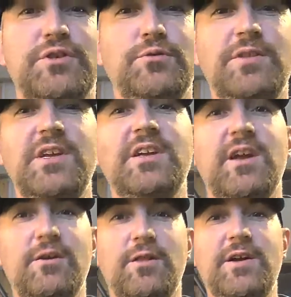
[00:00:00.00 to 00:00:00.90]
to the
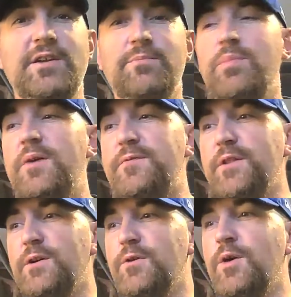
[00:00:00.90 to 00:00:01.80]
Carolina
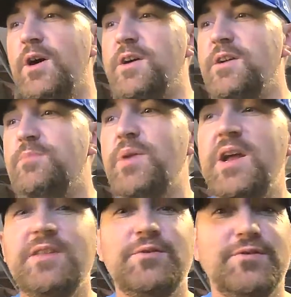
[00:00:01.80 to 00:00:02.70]
Buffalo on a
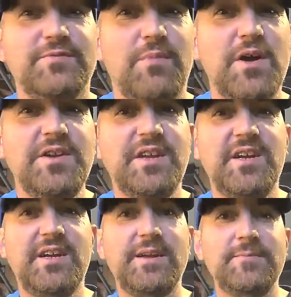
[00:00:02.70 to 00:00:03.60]
Panthers Monday.